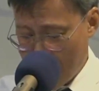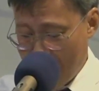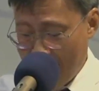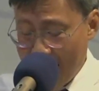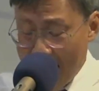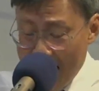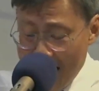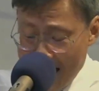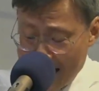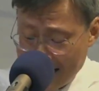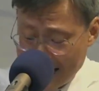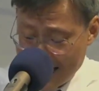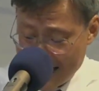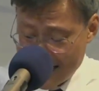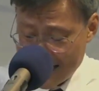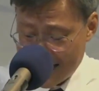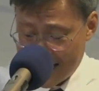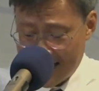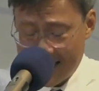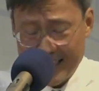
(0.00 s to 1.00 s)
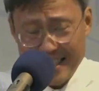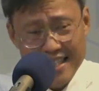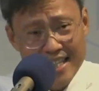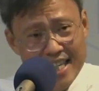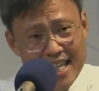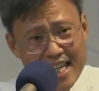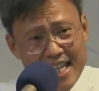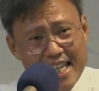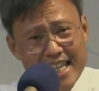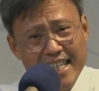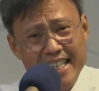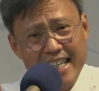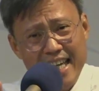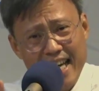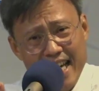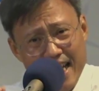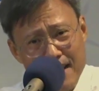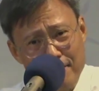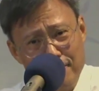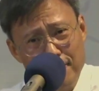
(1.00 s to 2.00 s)
And it says, He
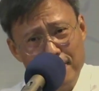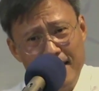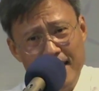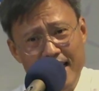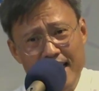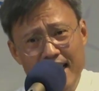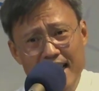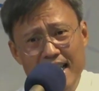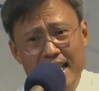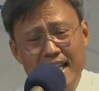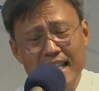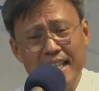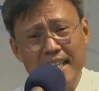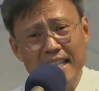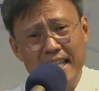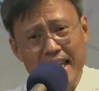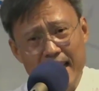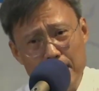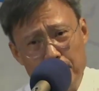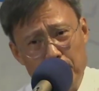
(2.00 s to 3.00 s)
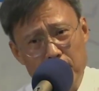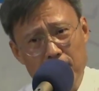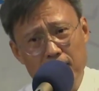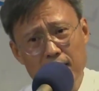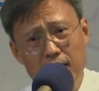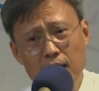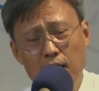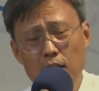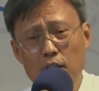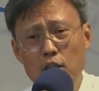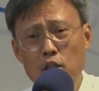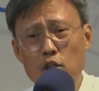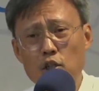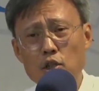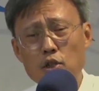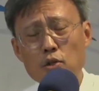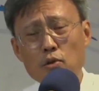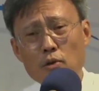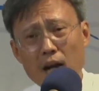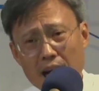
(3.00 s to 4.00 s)
carefully keeps
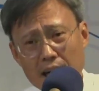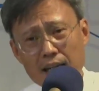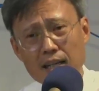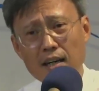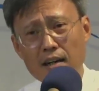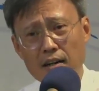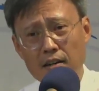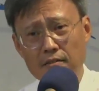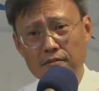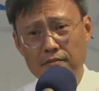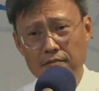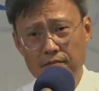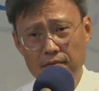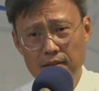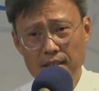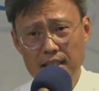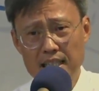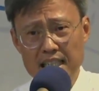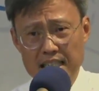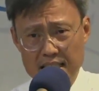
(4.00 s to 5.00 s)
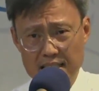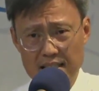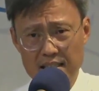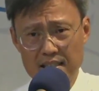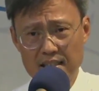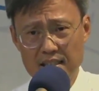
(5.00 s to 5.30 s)
track of it.